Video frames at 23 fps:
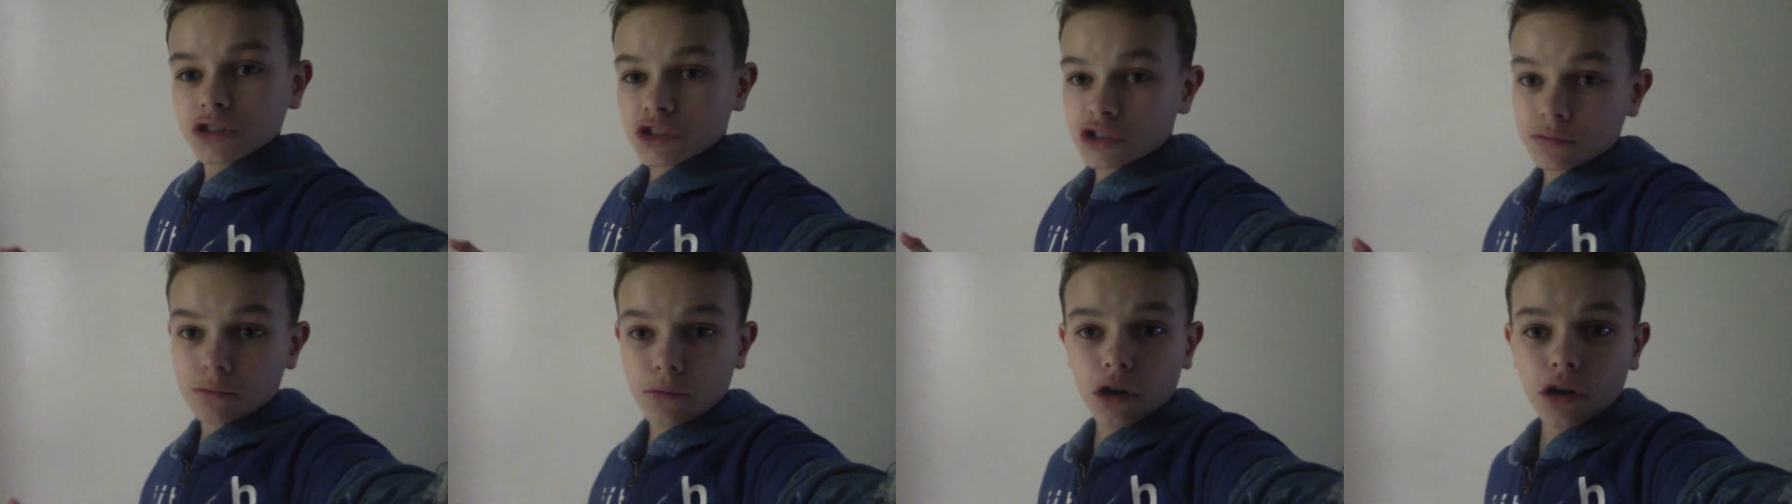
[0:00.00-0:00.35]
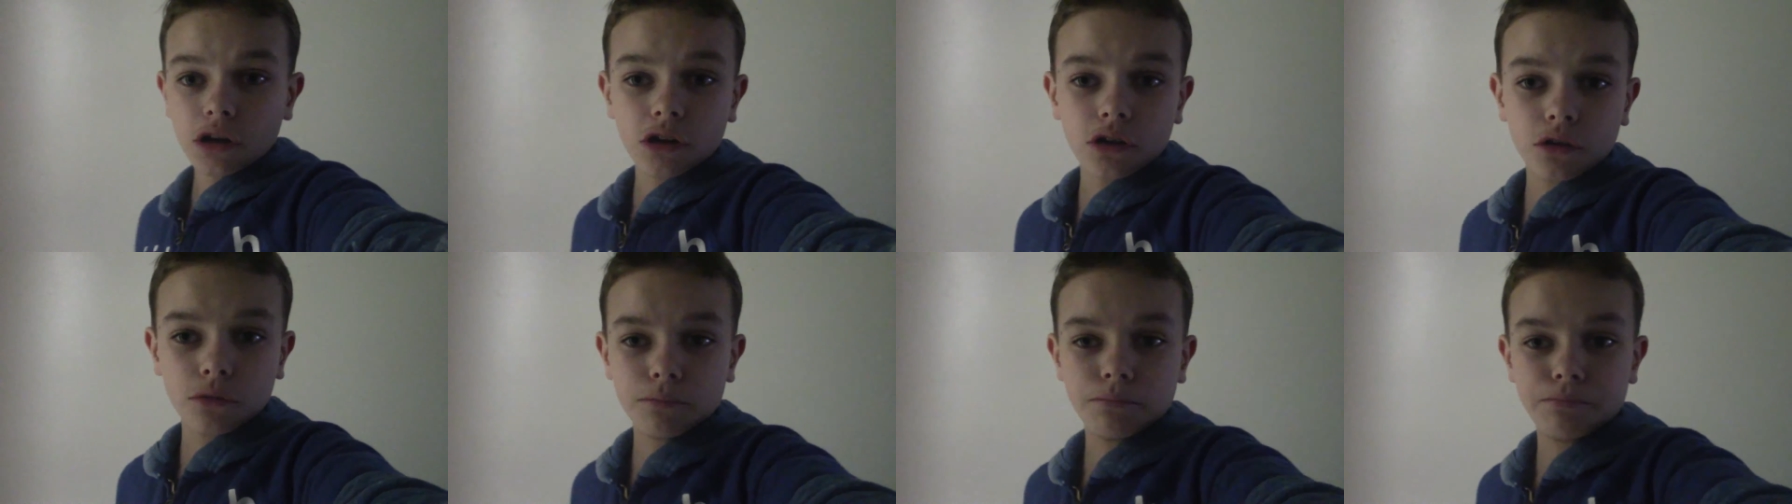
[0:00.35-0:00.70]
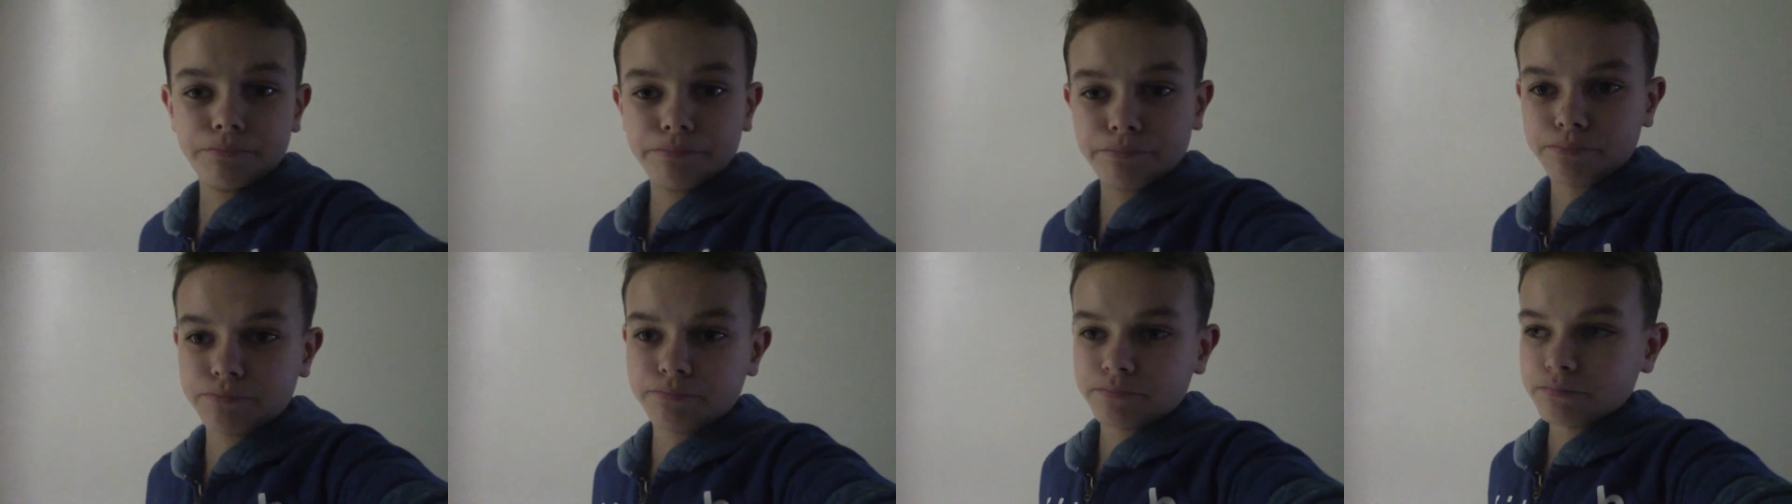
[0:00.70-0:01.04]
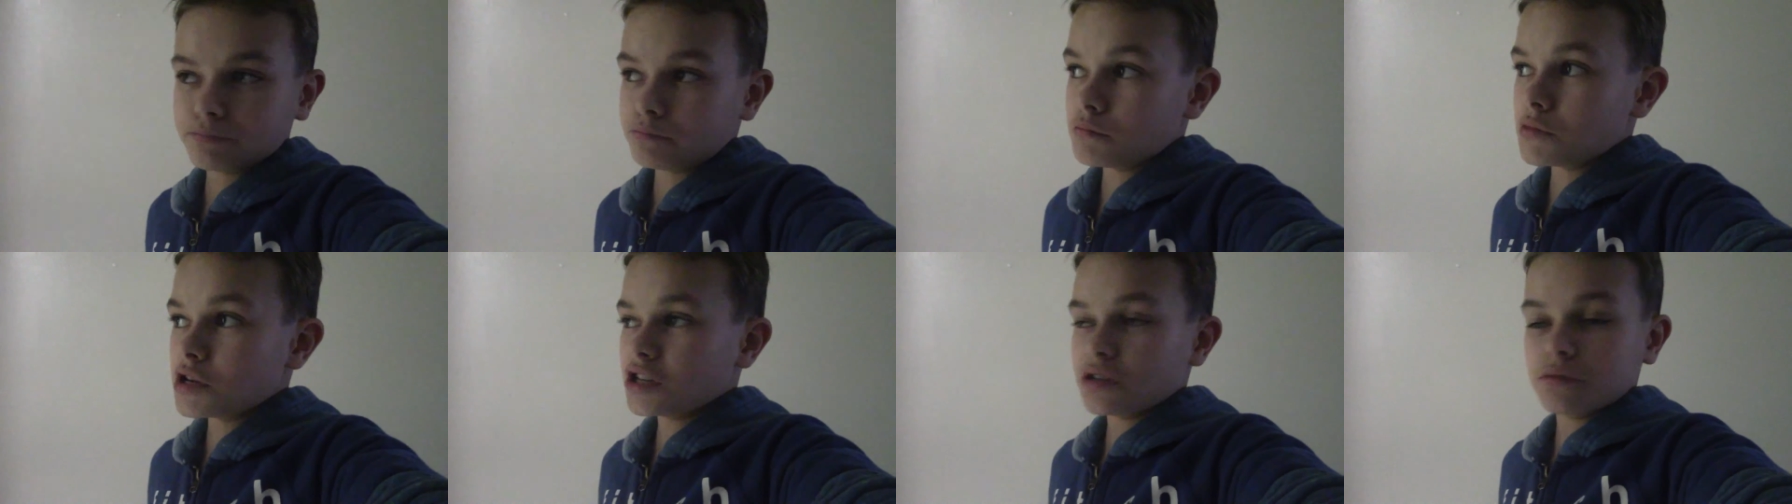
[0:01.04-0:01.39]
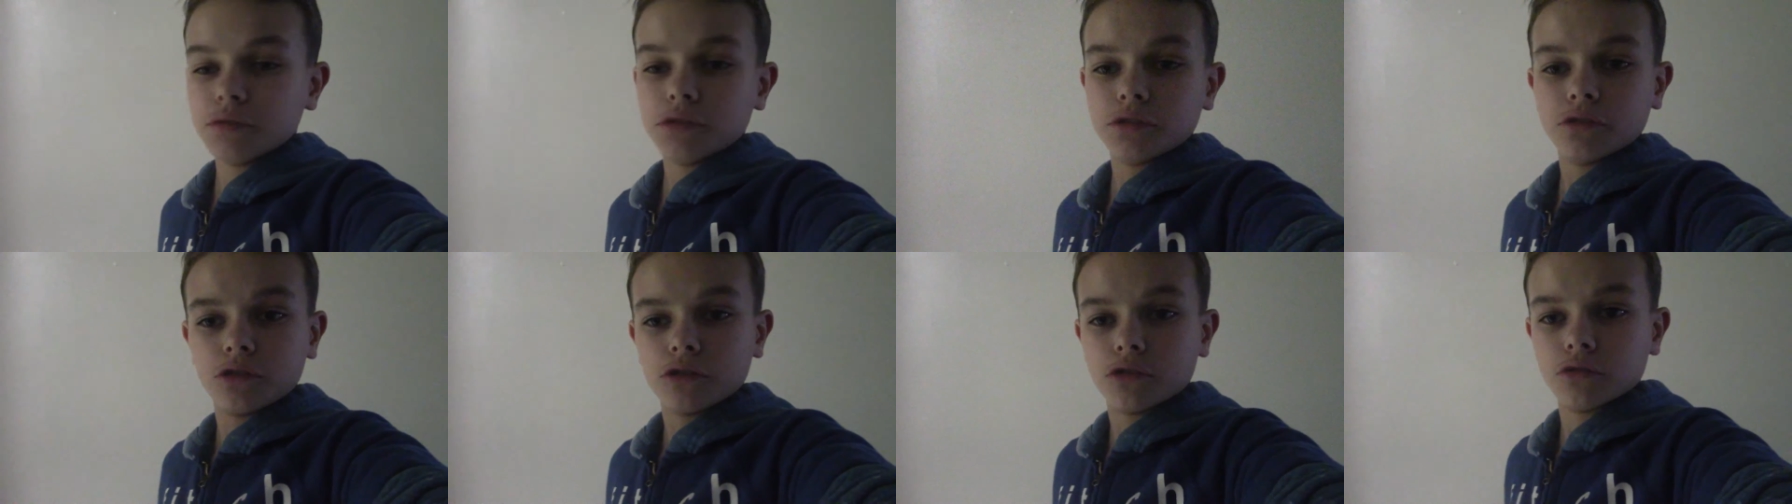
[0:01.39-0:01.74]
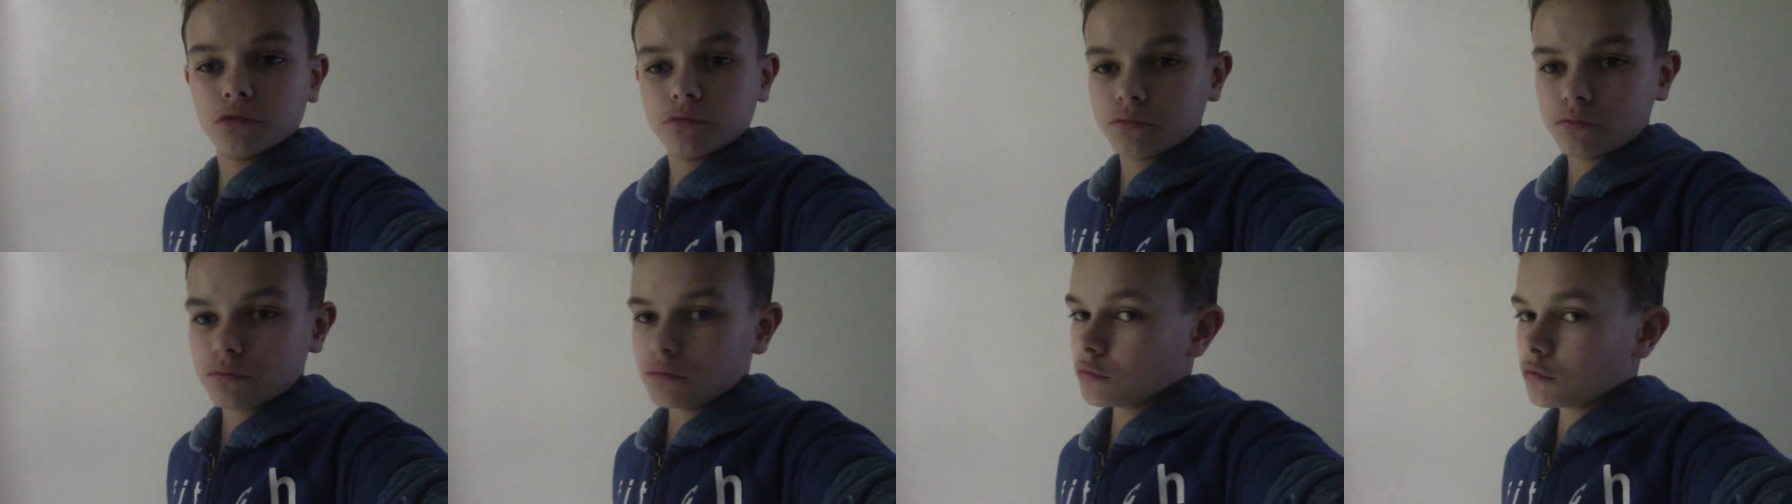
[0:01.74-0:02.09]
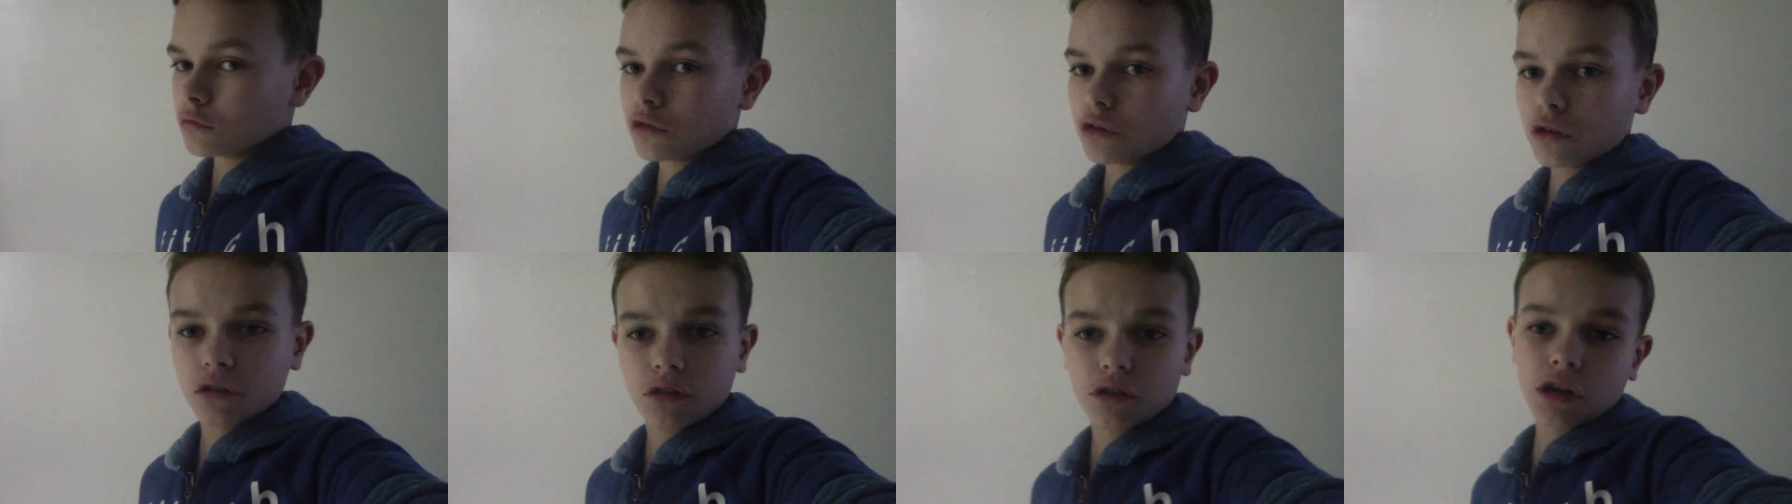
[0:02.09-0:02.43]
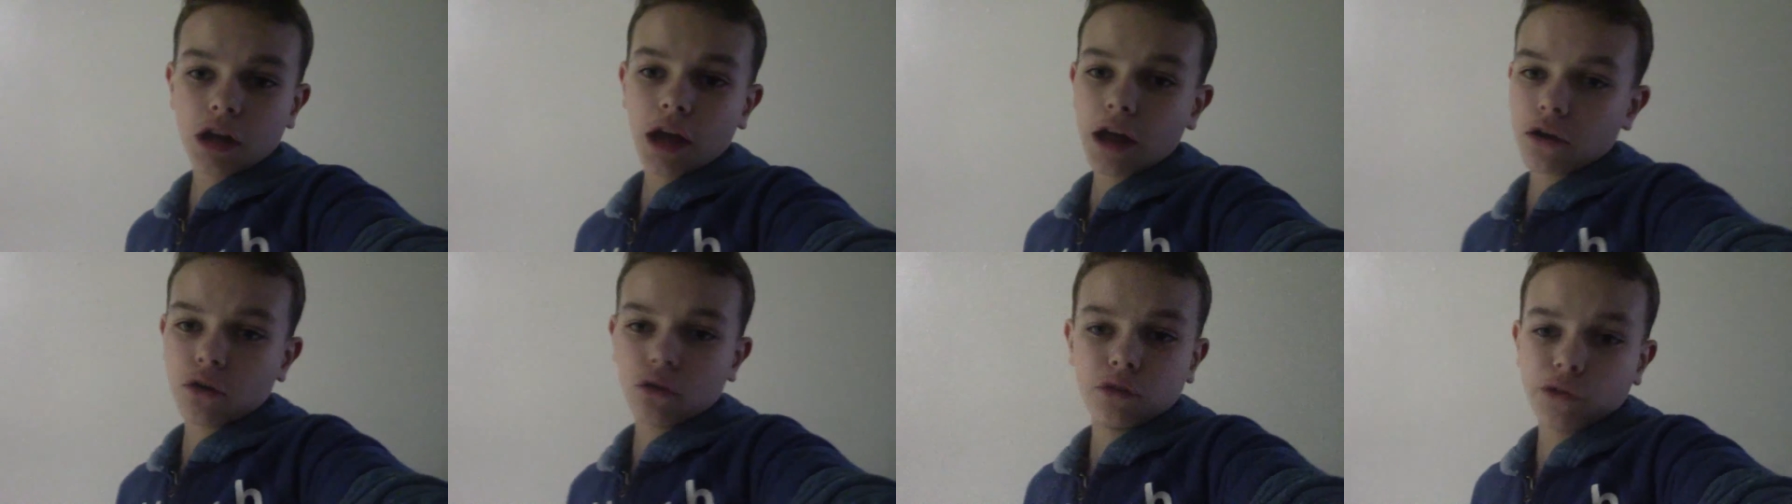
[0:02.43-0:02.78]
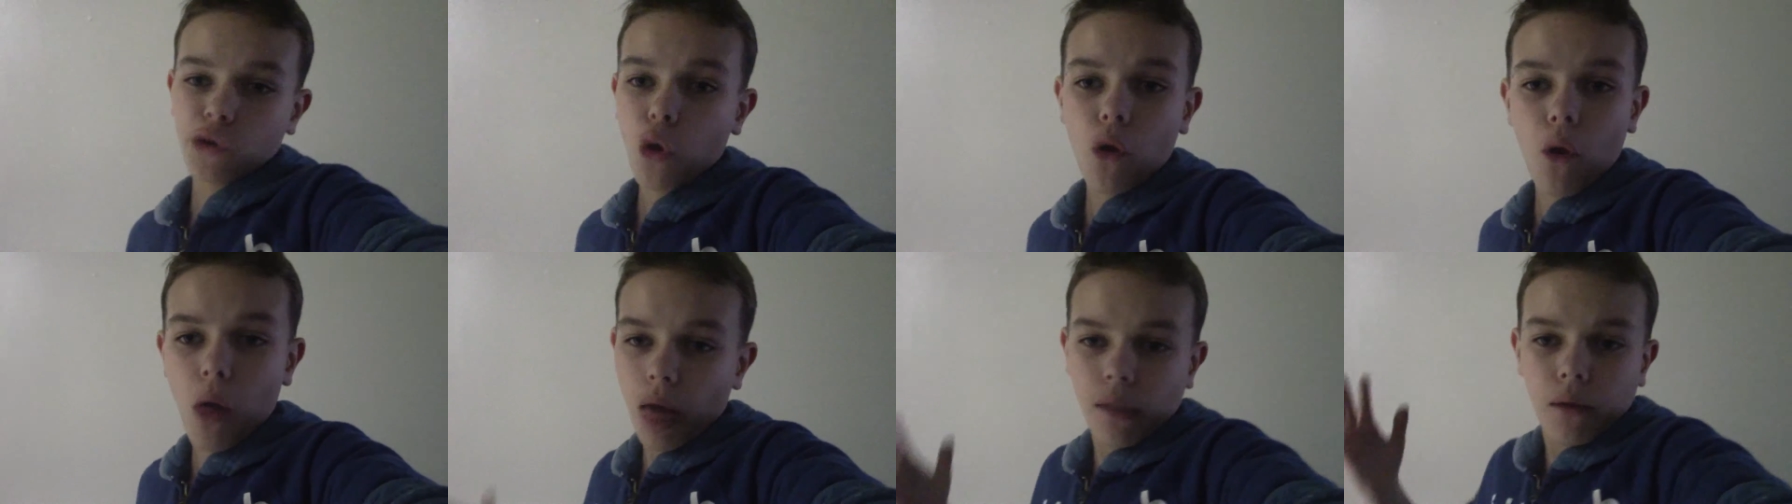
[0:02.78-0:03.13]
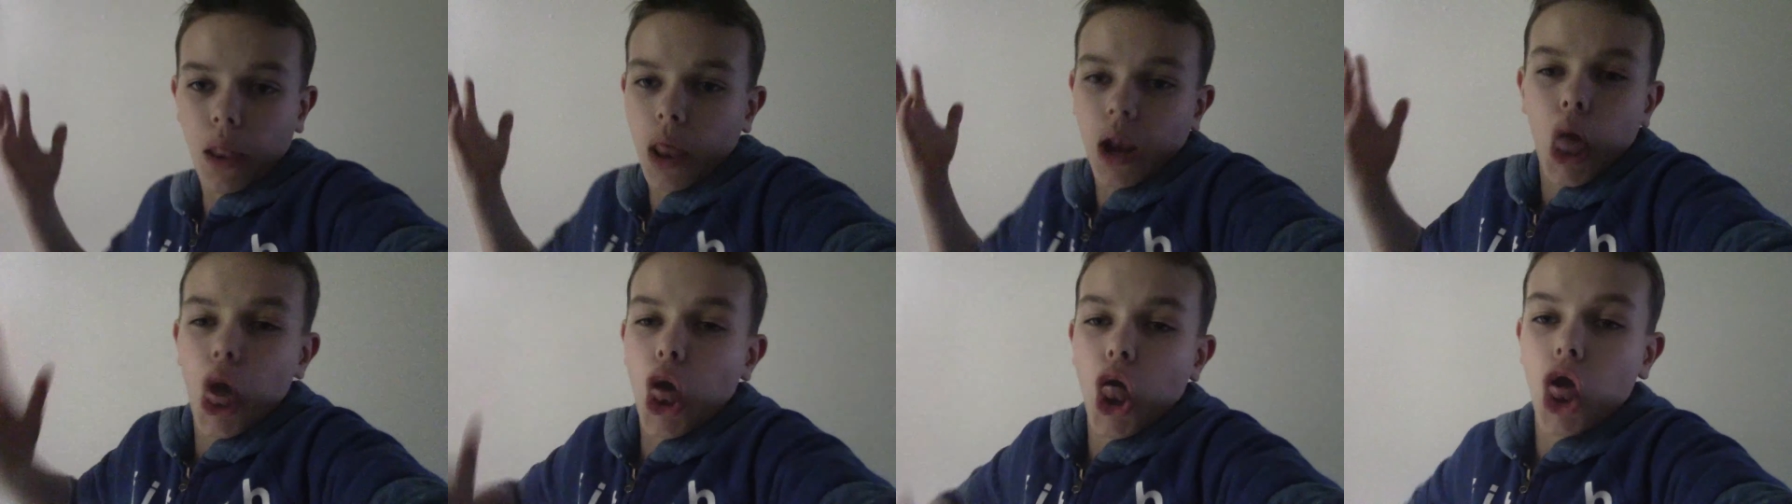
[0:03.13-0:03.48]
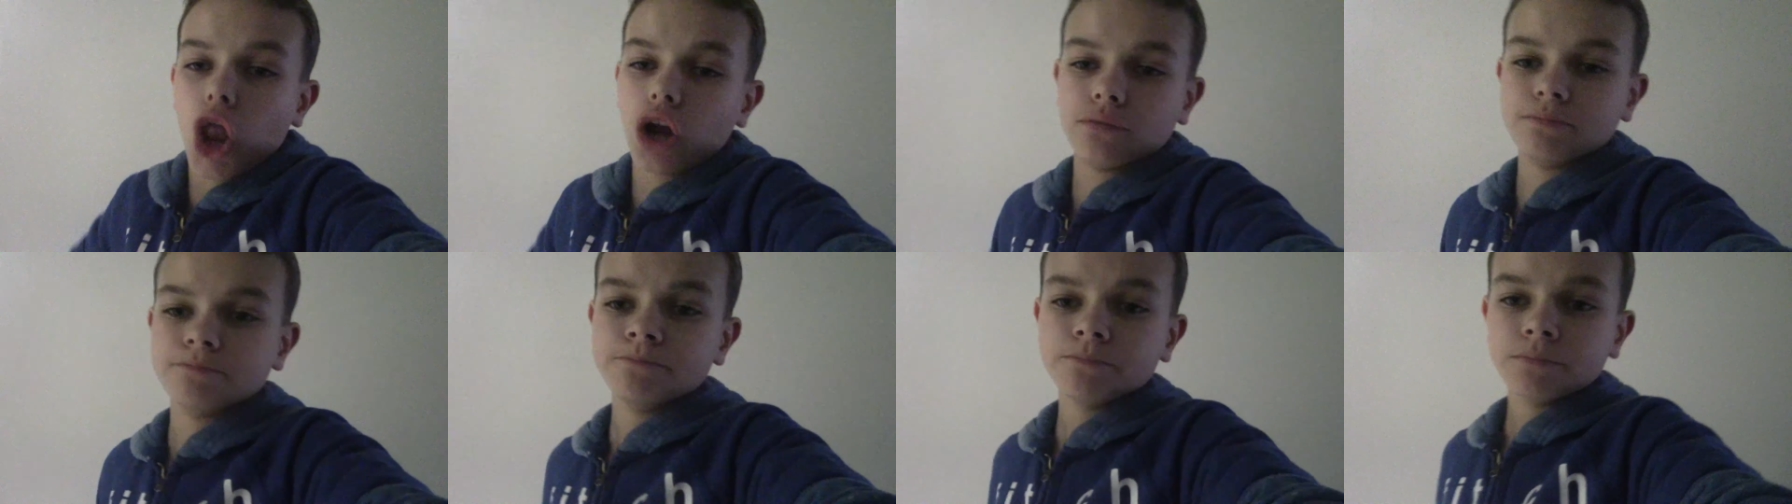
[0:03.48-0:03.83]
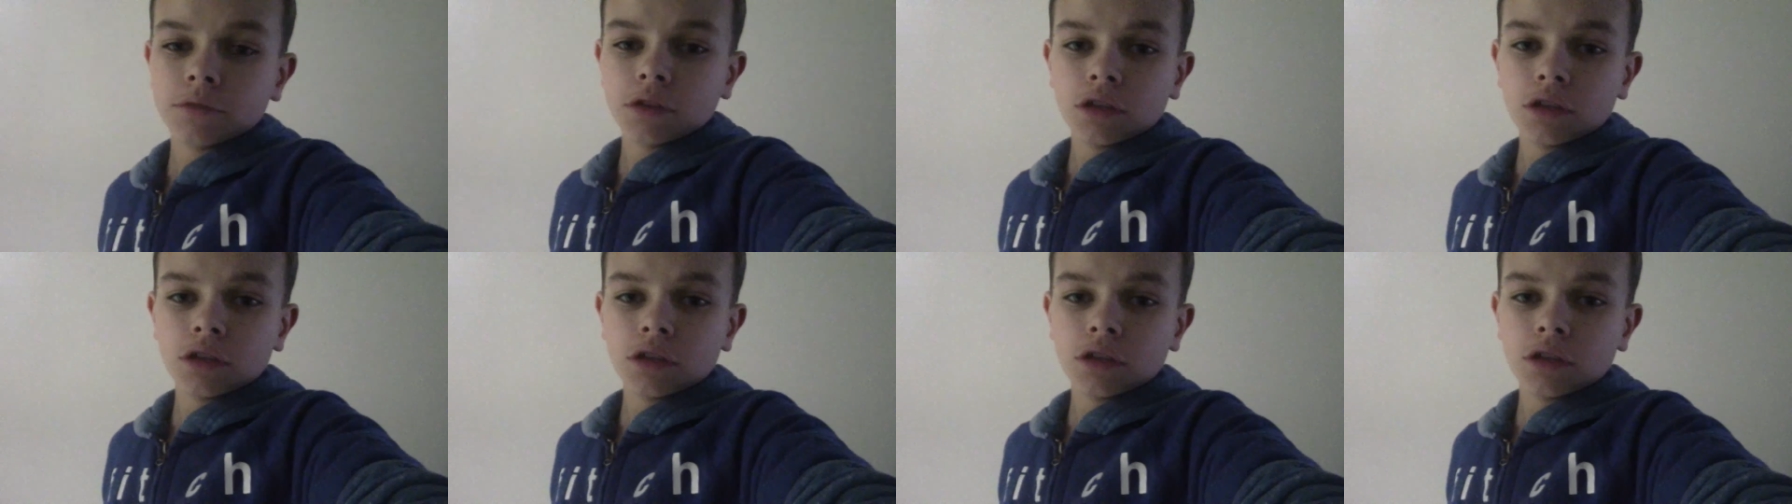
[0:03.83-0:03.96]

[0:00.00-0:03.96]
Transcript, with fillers: tomorrow, maybe or I don't know.